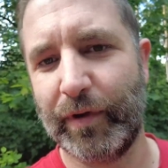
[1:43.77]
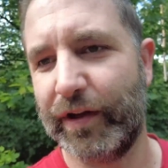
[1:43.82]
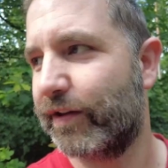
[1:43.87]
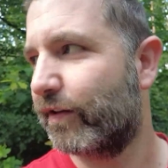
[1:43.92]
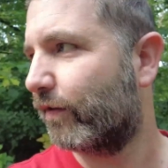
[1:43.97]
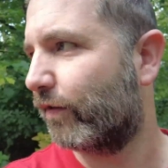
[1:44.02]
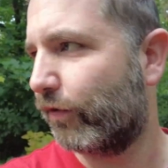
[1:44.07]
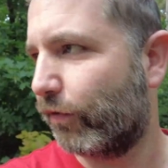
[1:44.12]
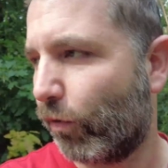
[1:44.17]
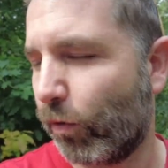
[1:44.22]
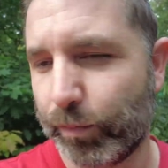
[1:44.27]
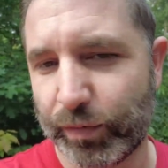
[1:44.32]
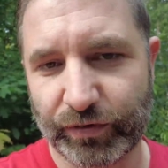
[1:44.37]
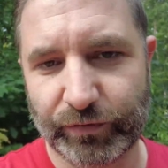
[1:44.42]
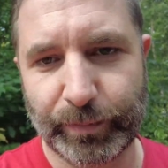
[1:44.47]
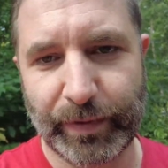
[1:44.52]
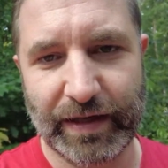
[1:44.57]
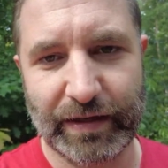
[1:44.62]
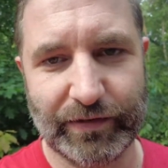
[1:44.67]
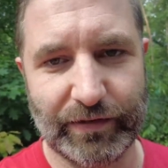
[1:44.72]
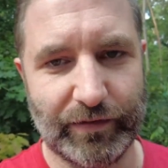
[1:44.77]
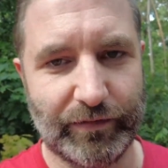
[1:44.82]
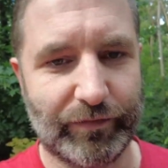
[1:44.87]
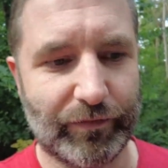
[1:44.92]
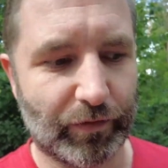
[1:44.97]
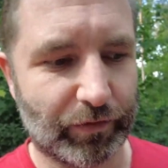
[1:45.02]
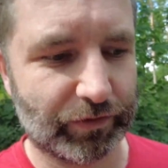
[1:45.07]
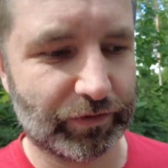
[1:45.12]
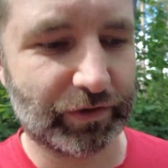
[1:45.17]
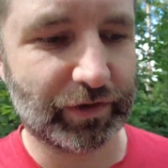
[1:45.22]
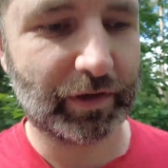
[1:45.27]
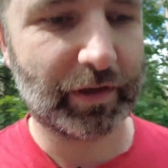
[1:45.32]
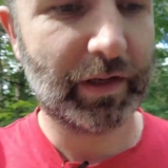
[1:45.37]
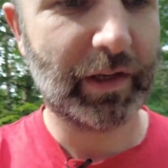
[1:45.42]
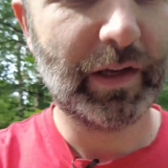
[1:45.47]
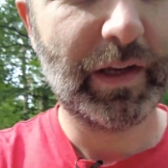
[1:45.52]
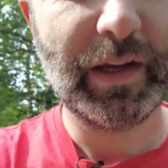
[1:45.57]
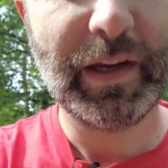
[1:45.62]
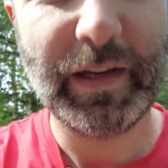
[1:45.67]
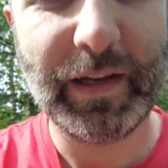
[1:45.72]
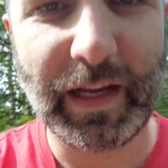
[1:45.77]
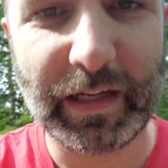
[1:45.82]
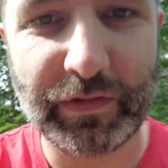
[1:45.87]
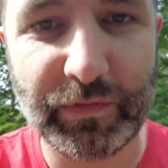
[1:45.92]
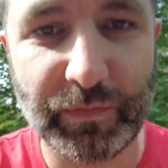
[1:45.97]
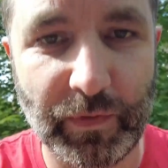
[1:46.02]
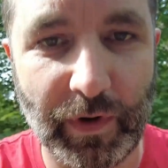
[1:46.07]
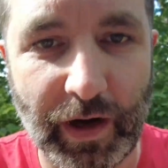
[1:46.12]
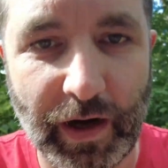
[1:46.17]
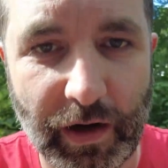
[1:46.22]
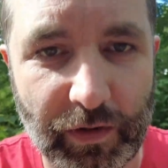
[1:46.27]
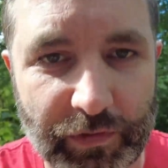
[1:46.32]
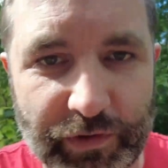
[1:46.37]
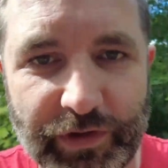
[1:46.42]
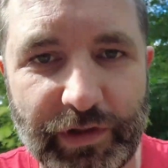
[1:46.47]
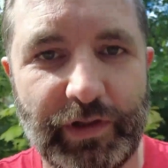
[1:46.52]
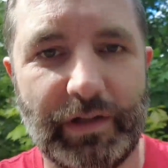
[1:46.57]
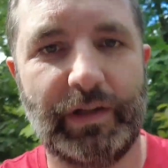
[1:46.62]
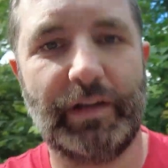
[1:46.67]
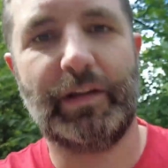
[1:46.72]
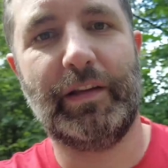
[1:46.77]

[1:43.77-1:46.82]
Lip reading: but an open space in the forest next to our house.